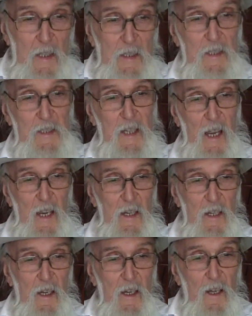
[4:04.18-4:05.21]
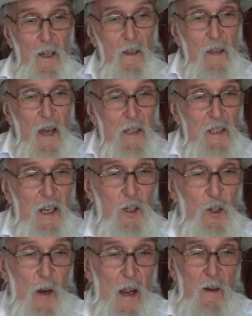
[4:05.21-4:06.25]
To say that a
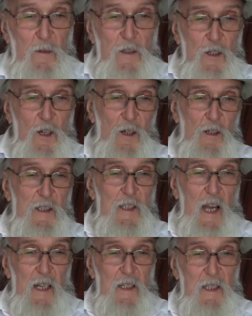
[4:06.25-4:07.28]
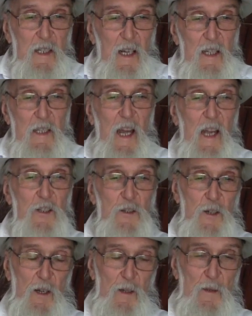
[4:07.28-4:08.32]
ground contact
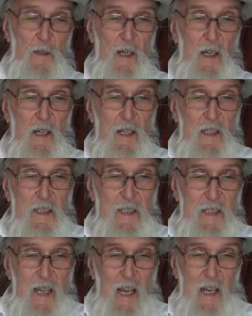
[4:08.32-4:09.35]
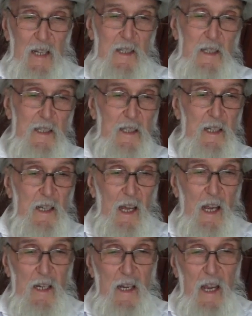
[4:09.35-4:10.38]
electrode scans
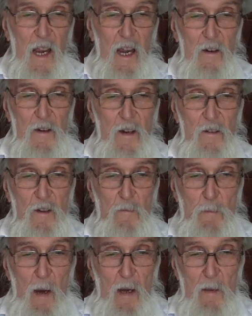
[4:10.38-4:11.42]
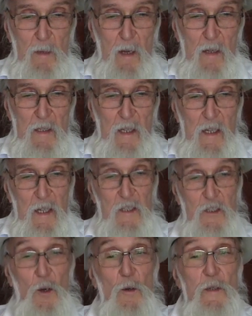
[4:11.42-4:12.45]
an area of pipeline
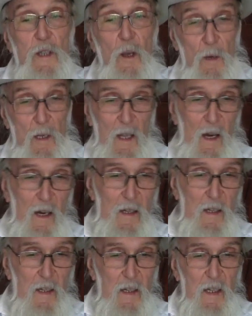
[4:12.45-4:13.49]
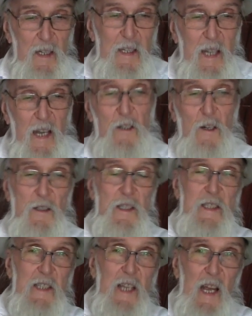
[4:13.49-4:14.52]
is also a lie. It cannot
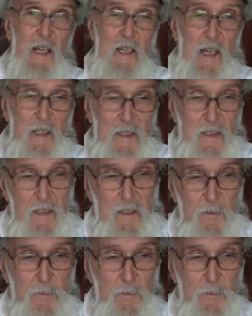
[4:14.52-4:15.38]
scan anything.